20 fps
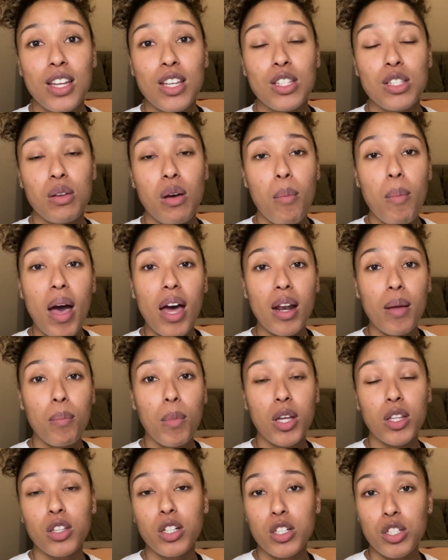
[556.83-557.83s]
So about a
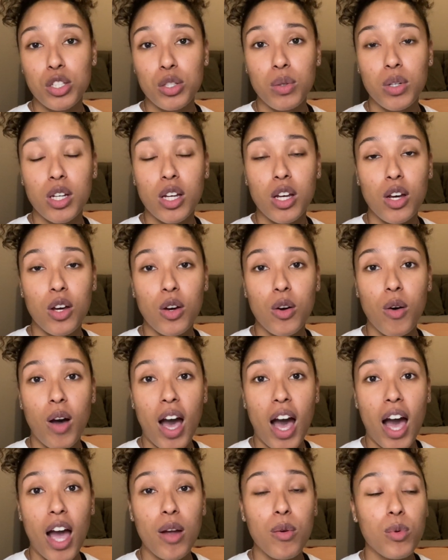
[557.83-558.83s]
month or 2 ago,
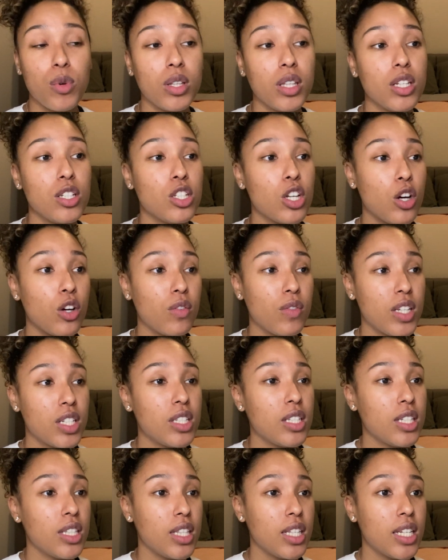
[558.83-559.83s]
I really dove
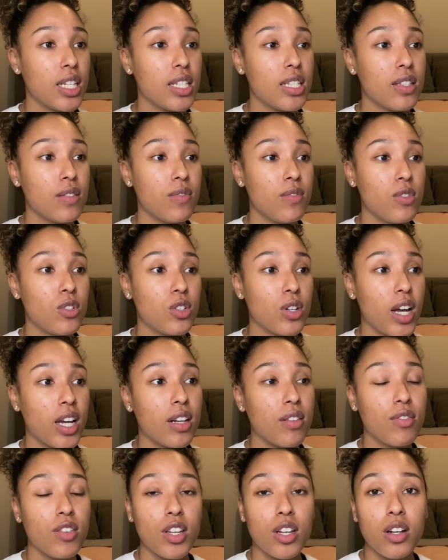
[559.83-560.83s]
into this, trying
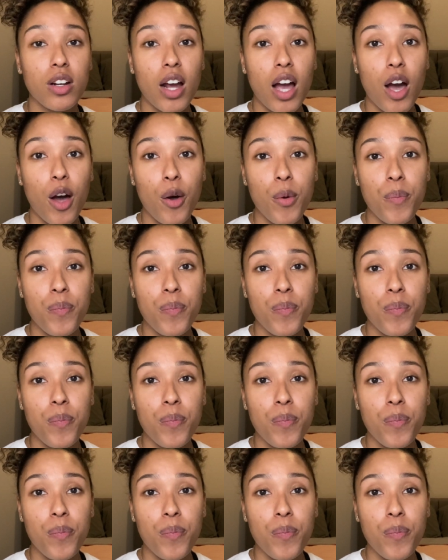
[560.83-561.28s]
to figure out